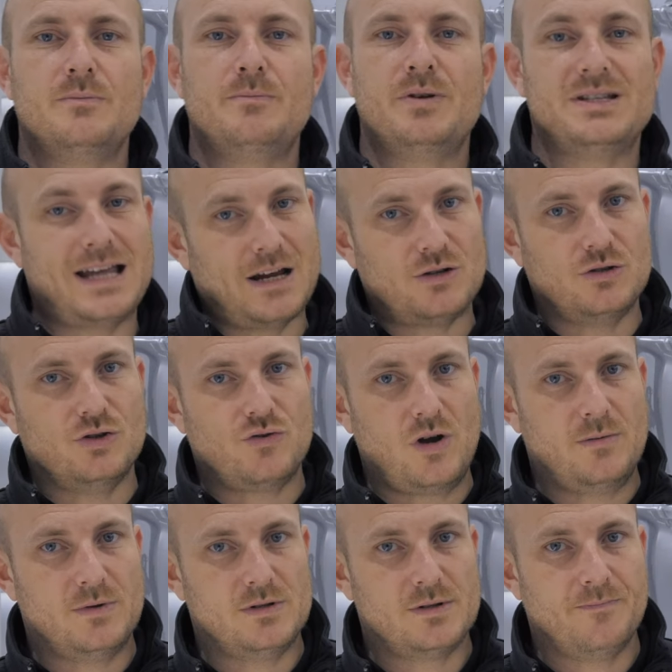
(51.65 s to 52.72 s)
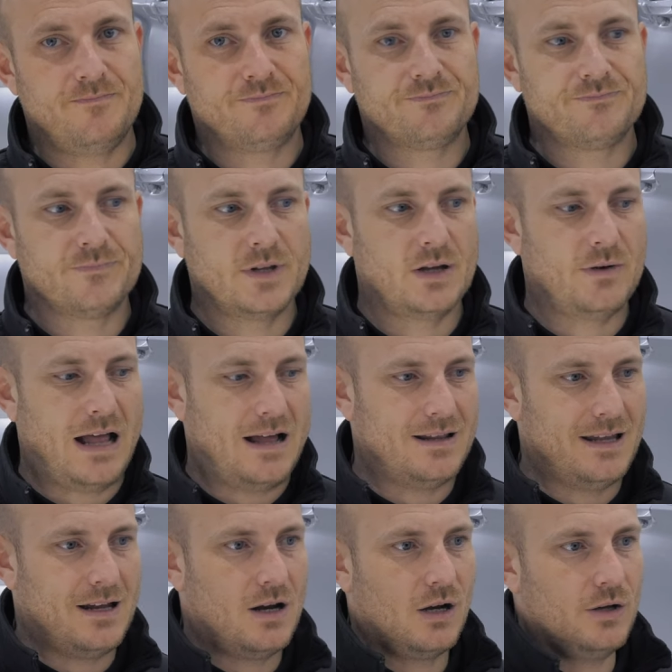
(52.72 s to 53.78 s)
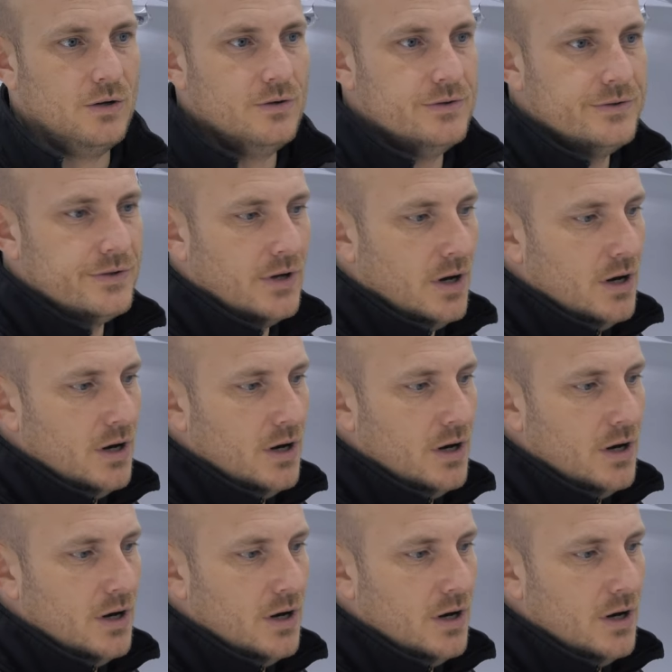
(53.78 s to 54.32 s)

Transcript: protection treatment. That includes